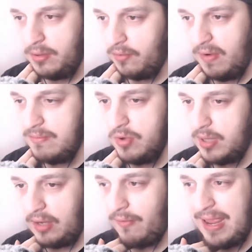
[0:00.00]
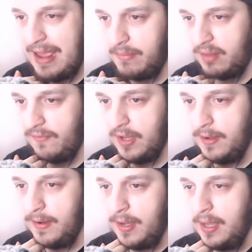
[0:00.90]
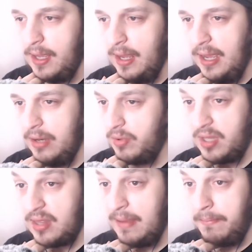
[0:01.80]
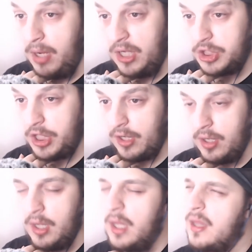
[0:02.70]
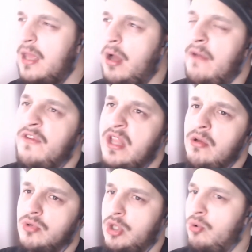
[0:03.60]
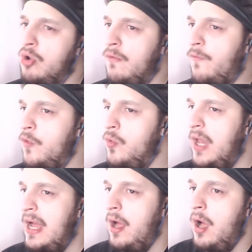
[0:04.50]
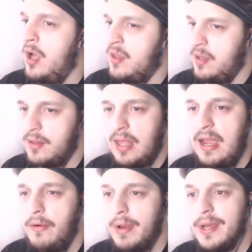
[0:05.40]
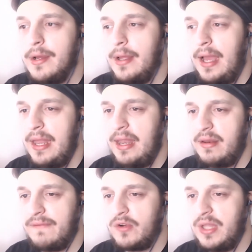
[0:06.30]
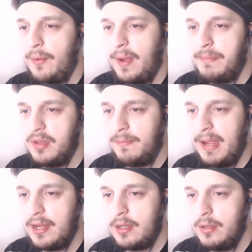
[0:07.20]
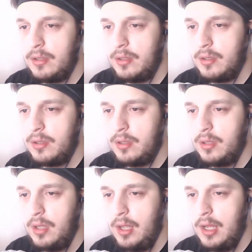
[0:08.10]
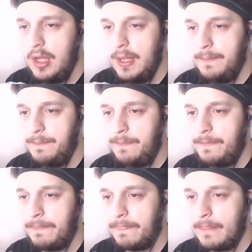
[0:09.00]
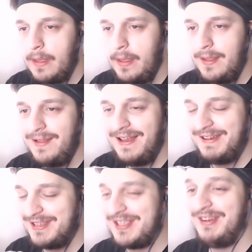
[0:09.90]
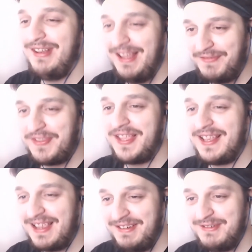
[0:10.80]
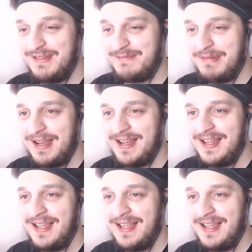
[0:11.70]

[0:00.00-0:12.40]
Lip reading: Great music, great atmosphere. And it was just them marching. I think they also got through that Arthur's area, and now they've got their weapons back. I also loved Canute's part.